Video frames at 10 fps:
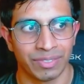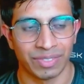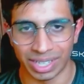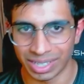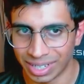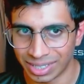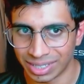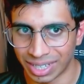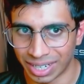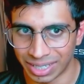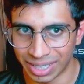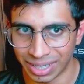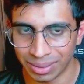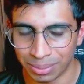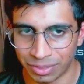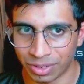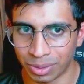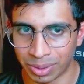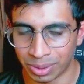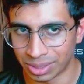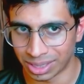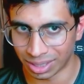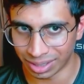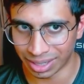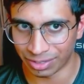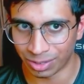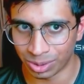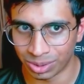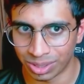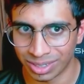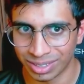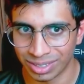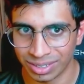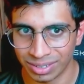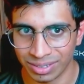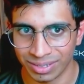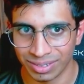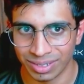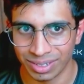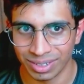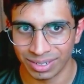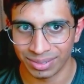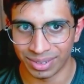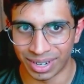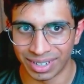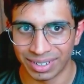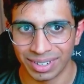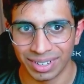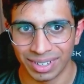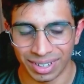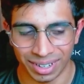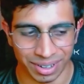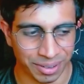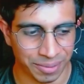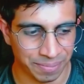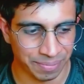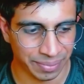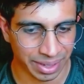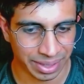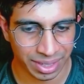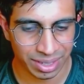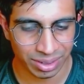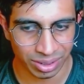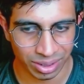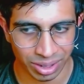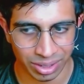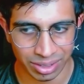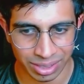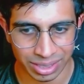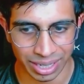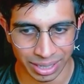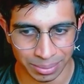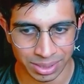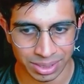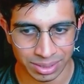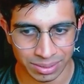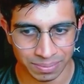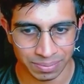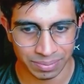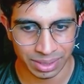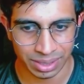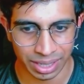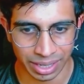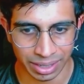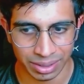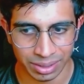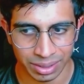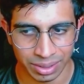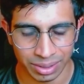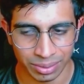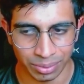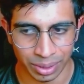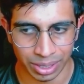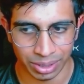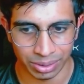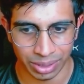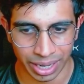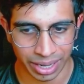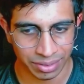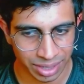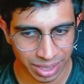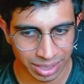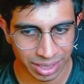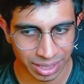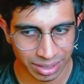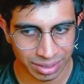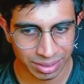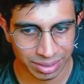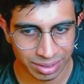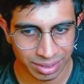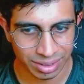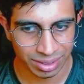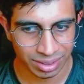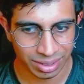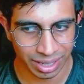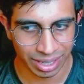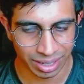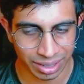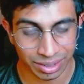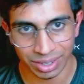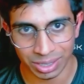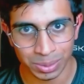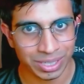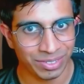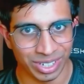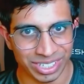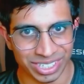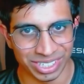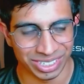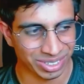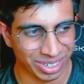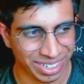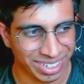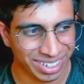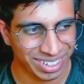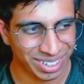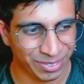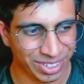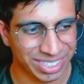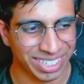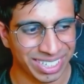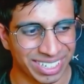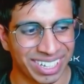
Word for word: validating the idea before we wrote a single line of code. Right? um, I think a lot of the times, like when you have an idea, like especially for engineers, right? The first thing